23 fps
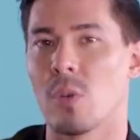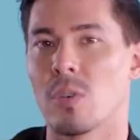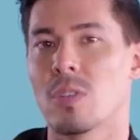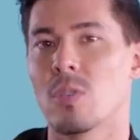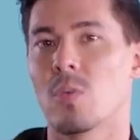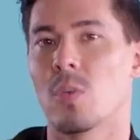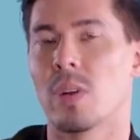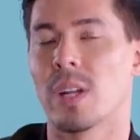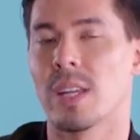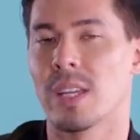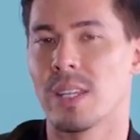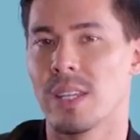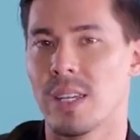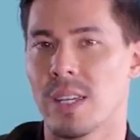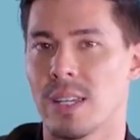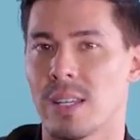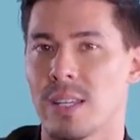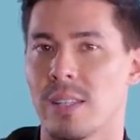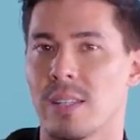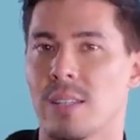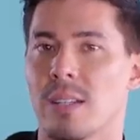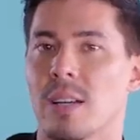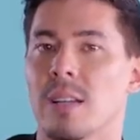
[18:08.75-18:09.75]
or you wanna
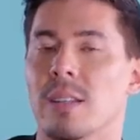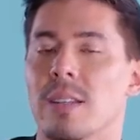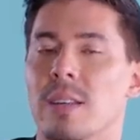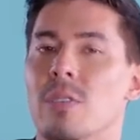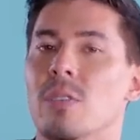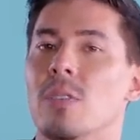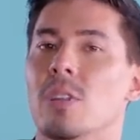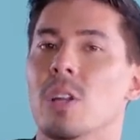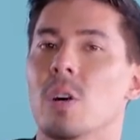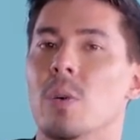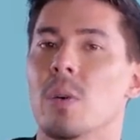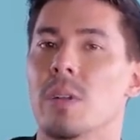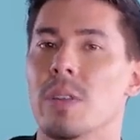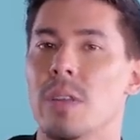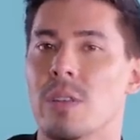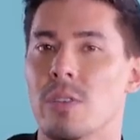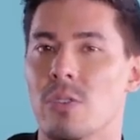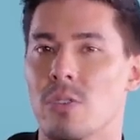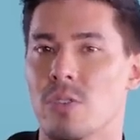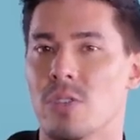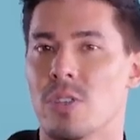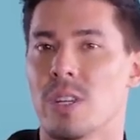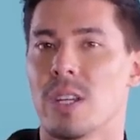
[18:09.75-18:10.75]
kick a little lower
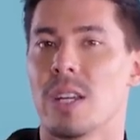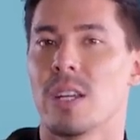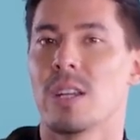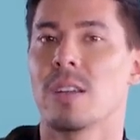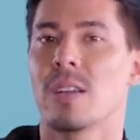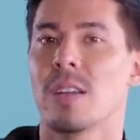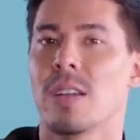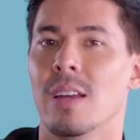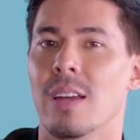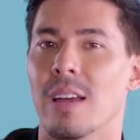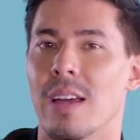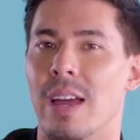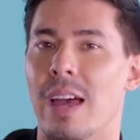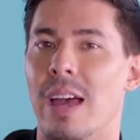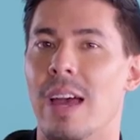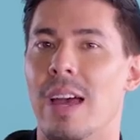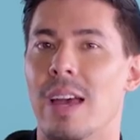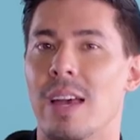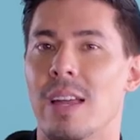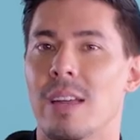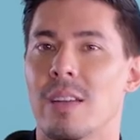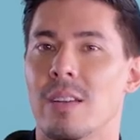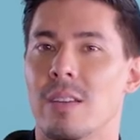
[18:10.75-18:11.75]
than your shin
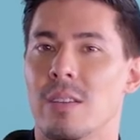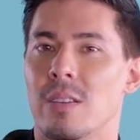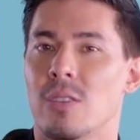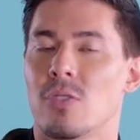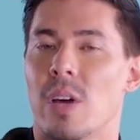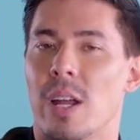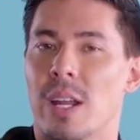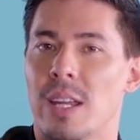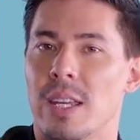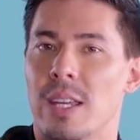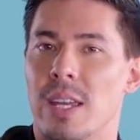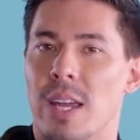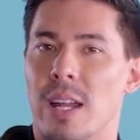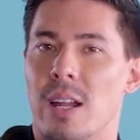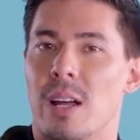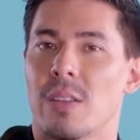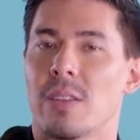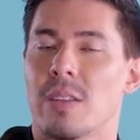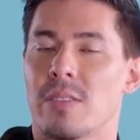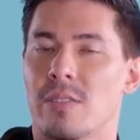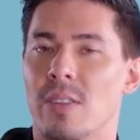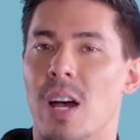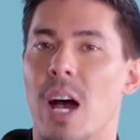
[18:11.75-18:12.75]
and try to get
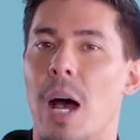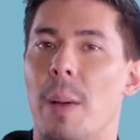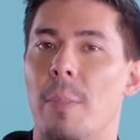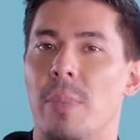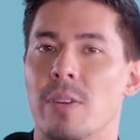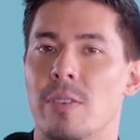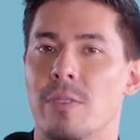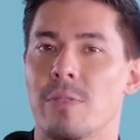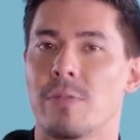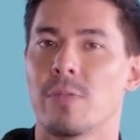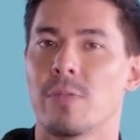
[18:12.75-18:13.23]
on the top of your